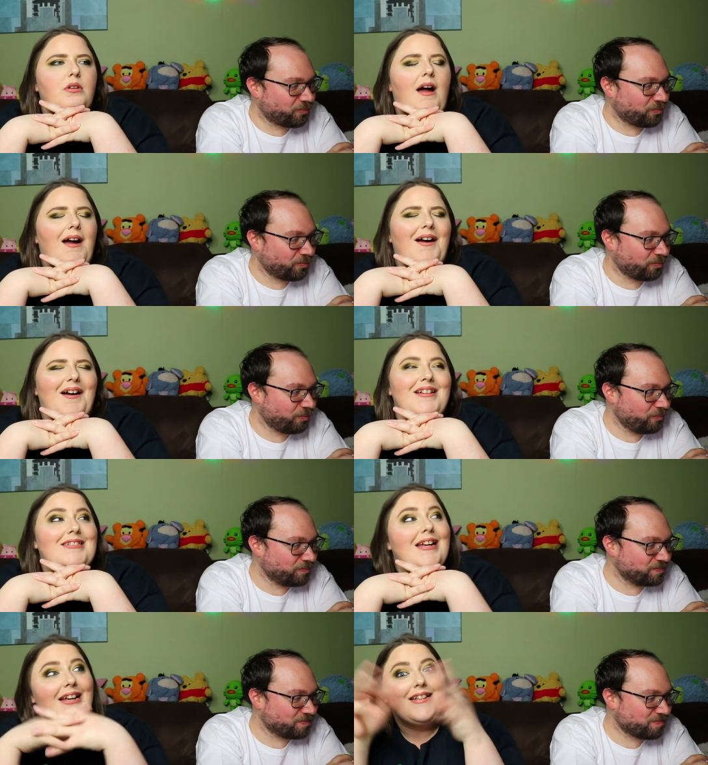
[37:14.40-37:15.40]
Speaker 1: love,
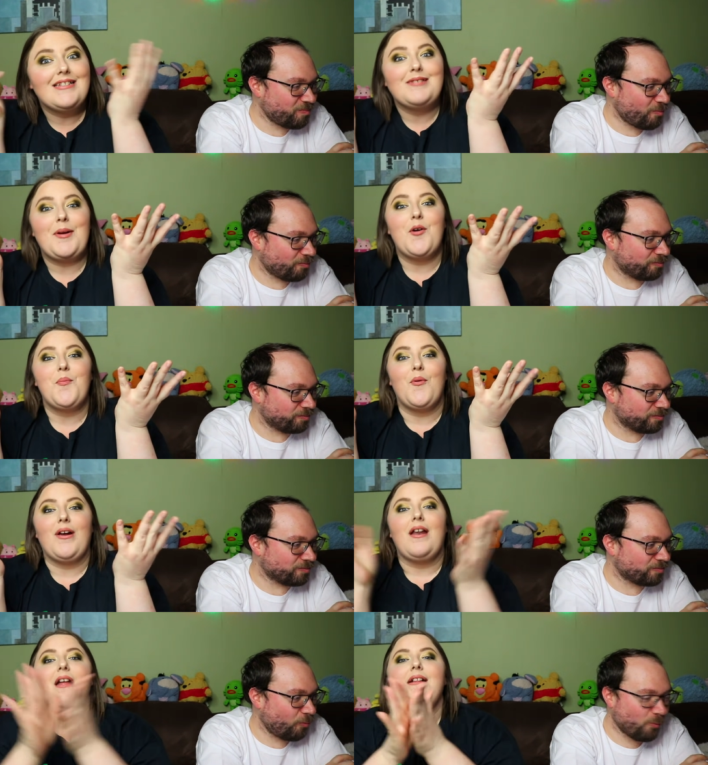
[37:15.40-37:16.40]
see, this is my whole
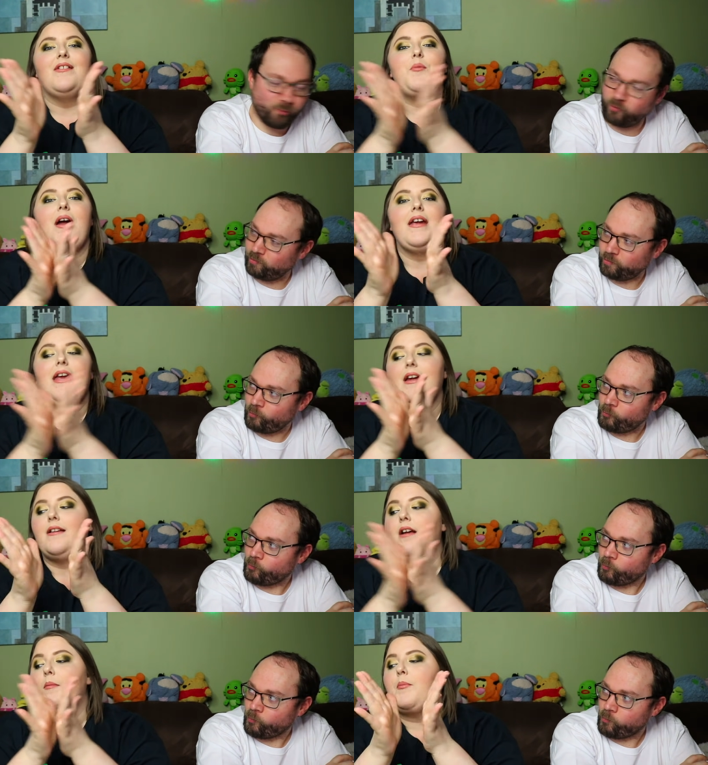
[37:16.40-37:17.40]
point. This is why I
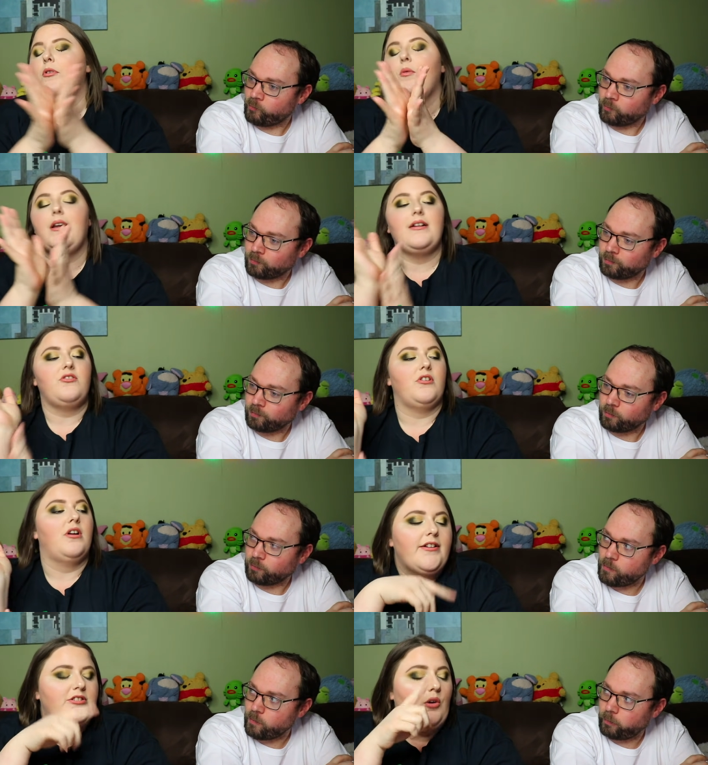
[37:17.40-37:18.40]
can't come up with one
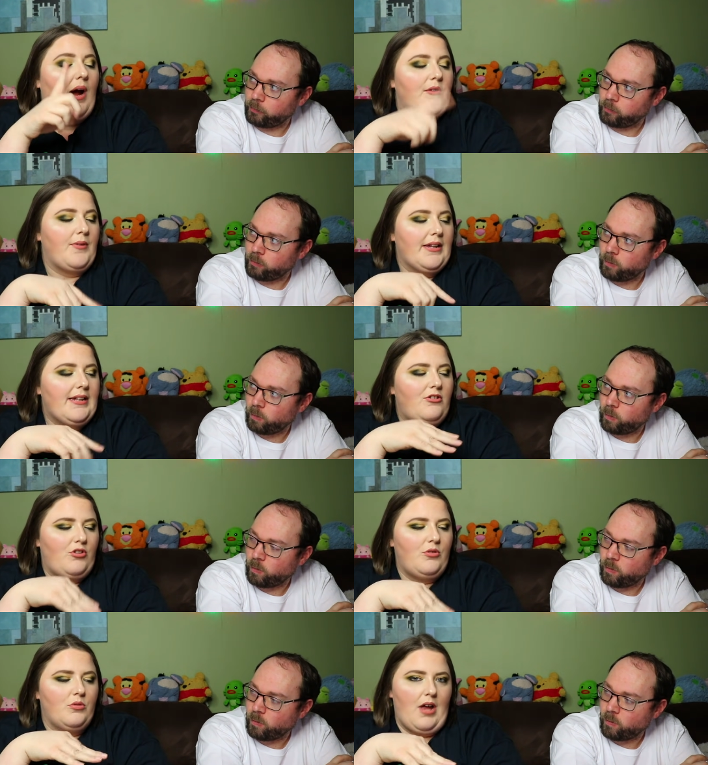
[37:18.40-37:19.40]
answer. So I really
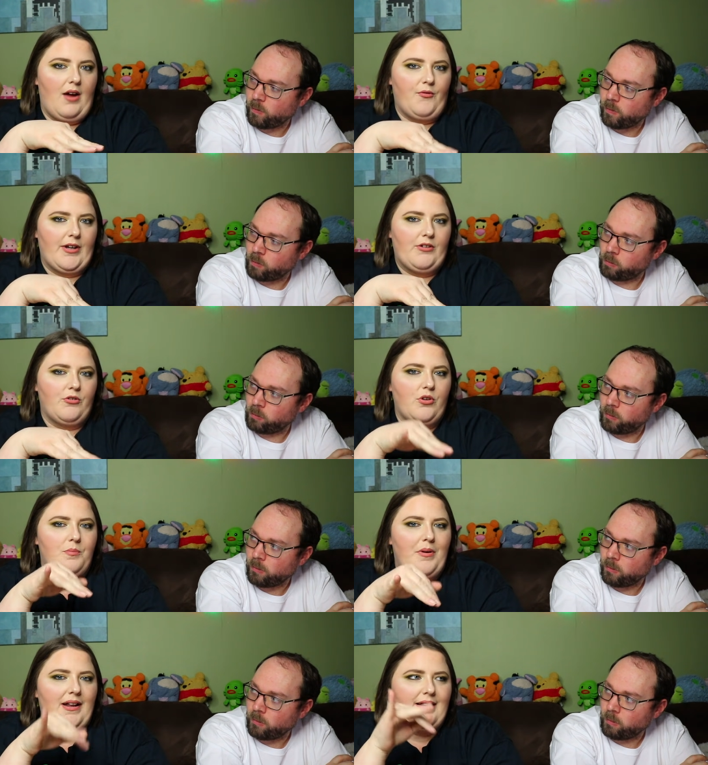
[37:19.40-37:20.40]
do love Freddy Krueger,
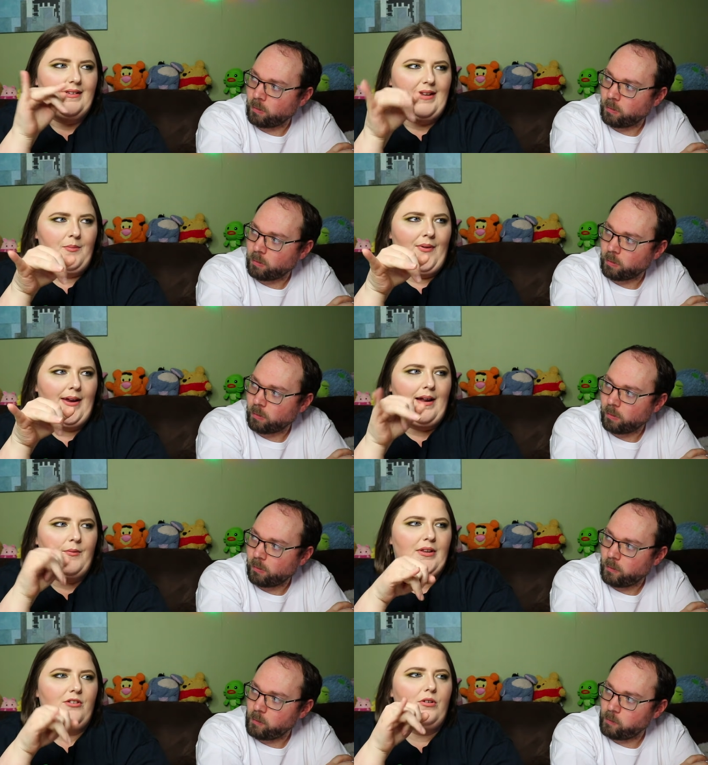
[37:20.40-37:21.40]
but in the same vein, I
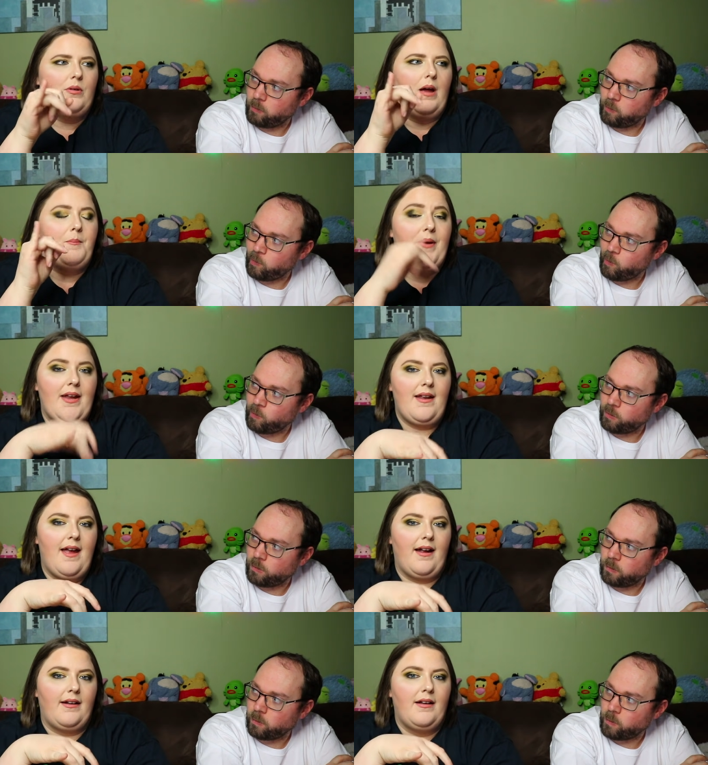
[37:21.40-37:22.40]
really do love
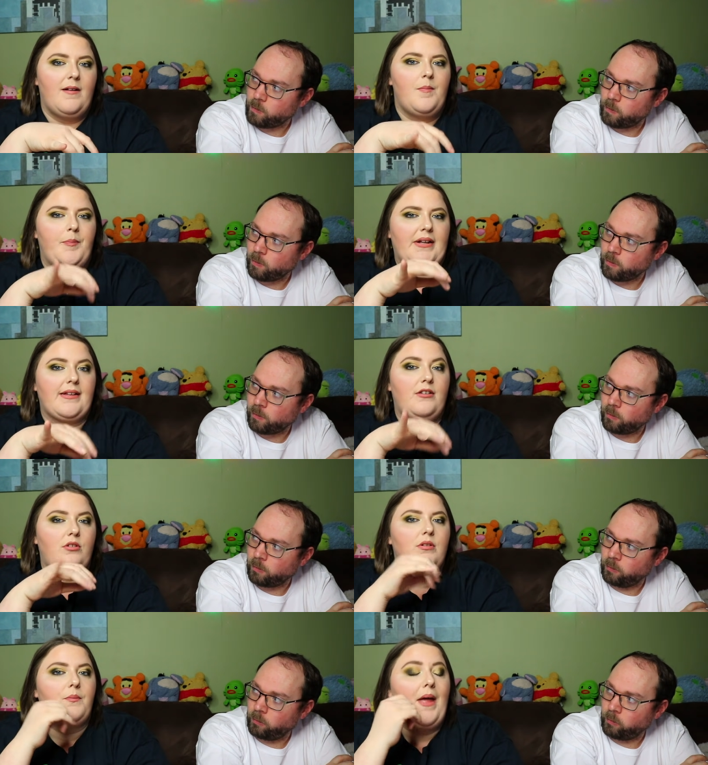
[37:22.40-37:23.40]
Pinhead because I
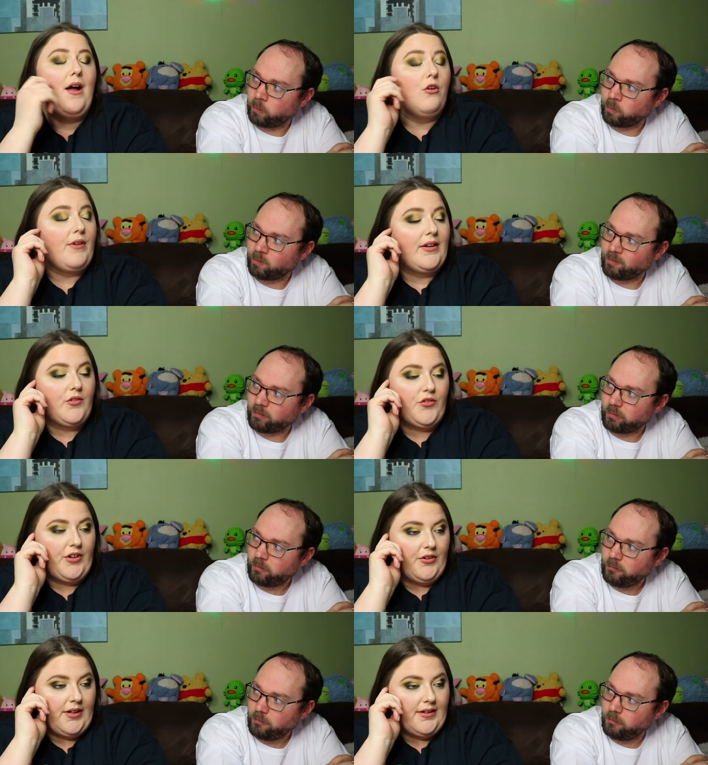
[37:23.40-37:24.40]
do love the Hellraiser
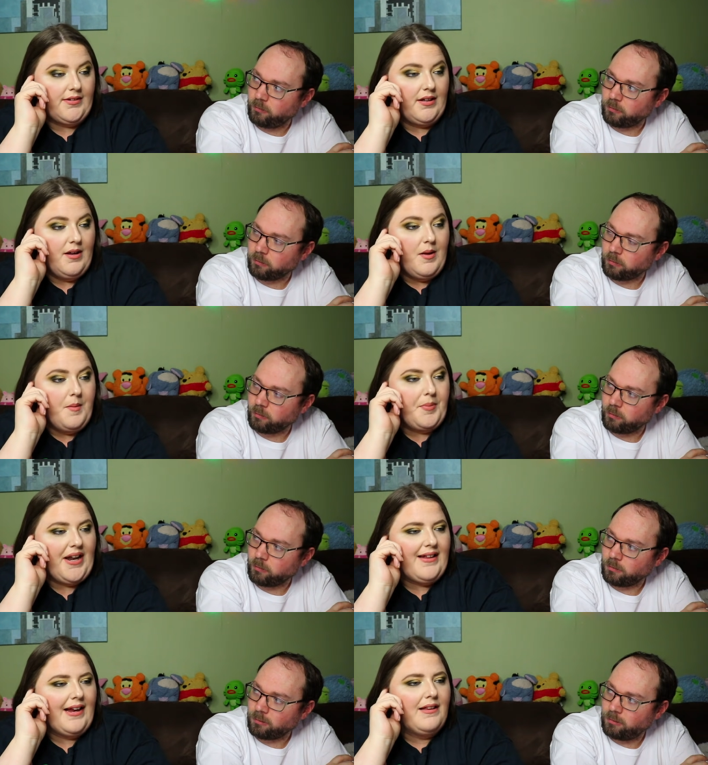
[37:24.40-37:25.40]
series. But
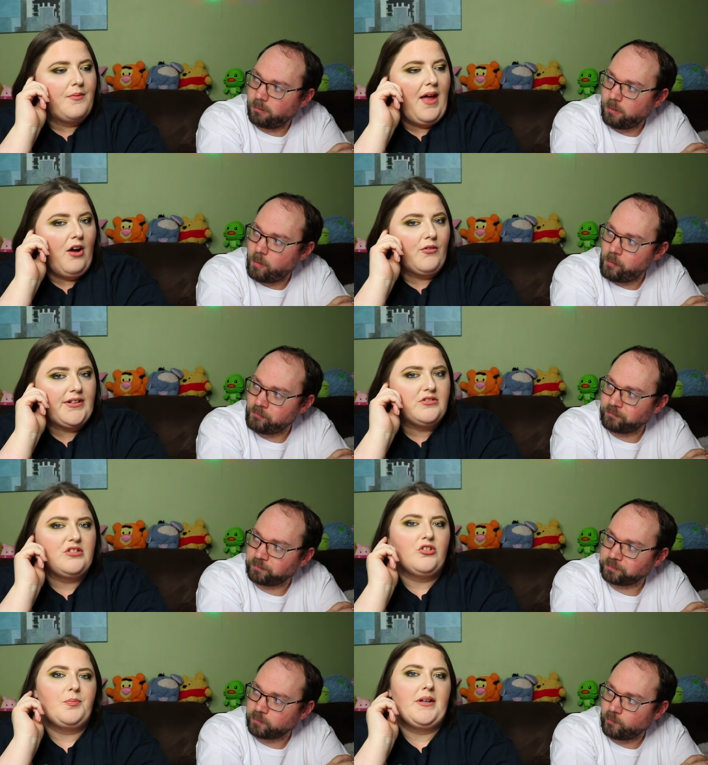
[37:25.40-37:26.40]
I think I love the Hellraiser
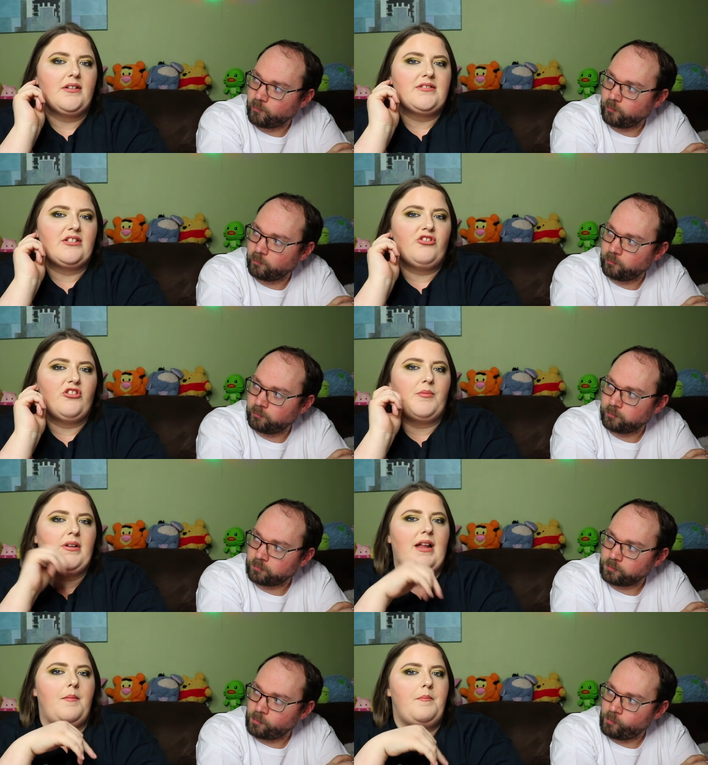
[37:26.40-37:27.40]
series because it's just
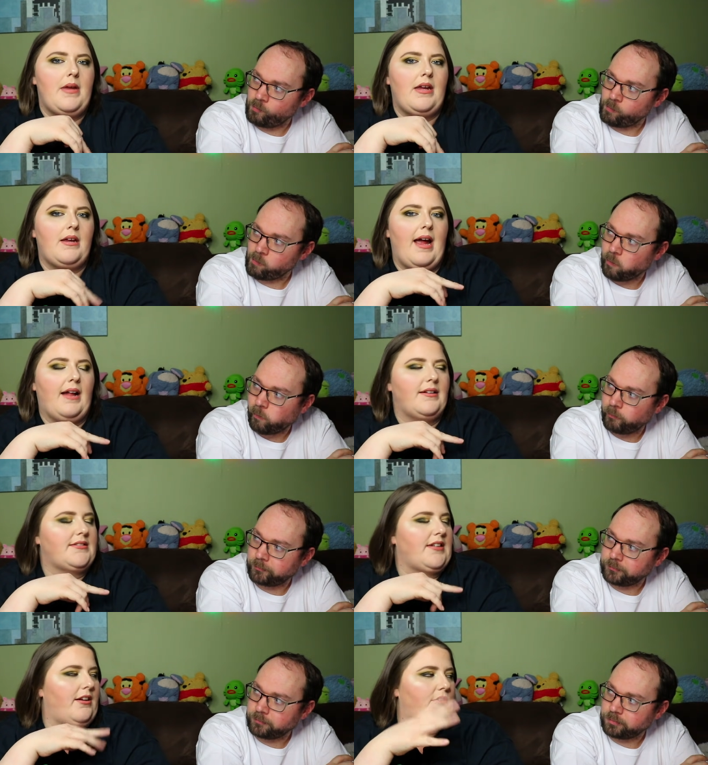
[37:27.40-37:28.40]
something that me,
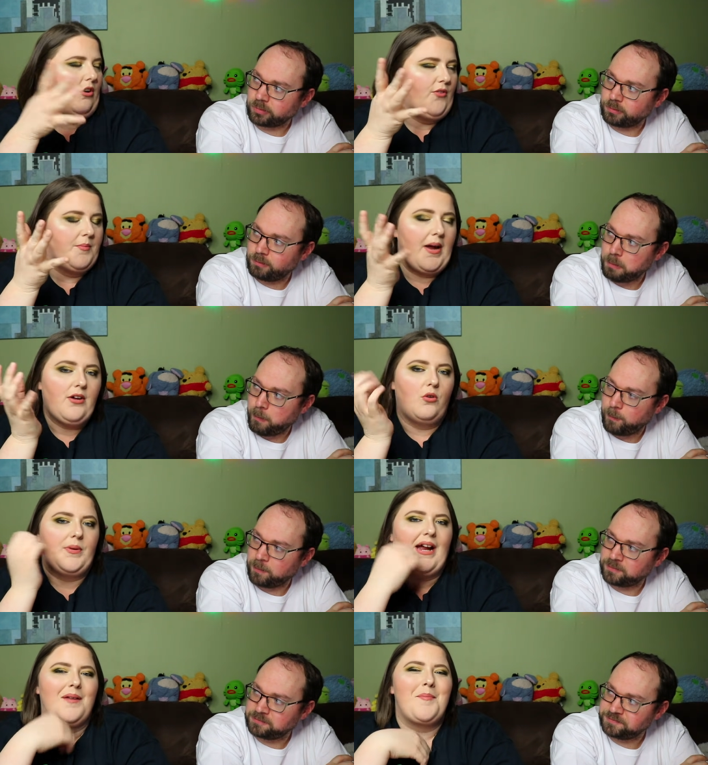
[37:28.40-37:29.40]
Alex, and our friend Michael,
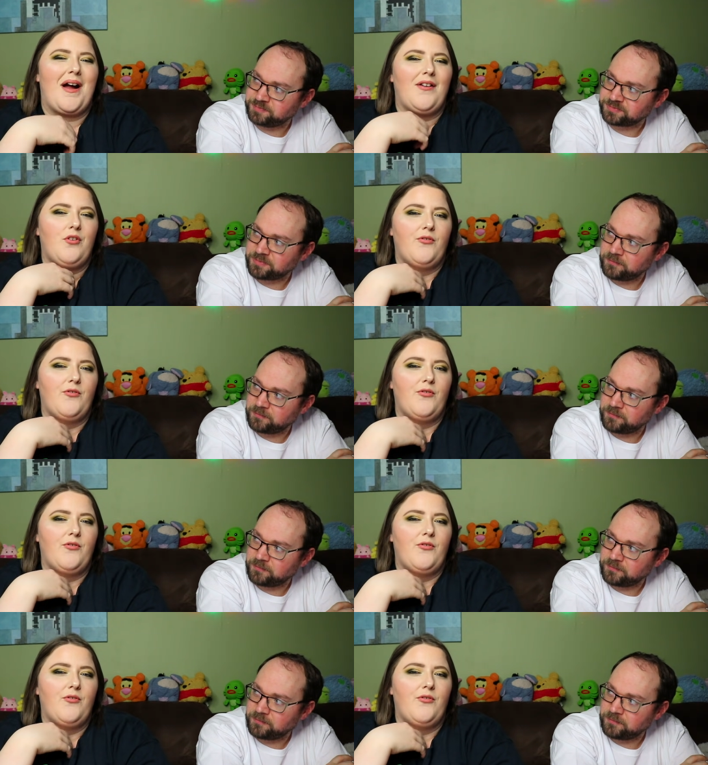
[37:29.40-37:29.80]
we kind of bond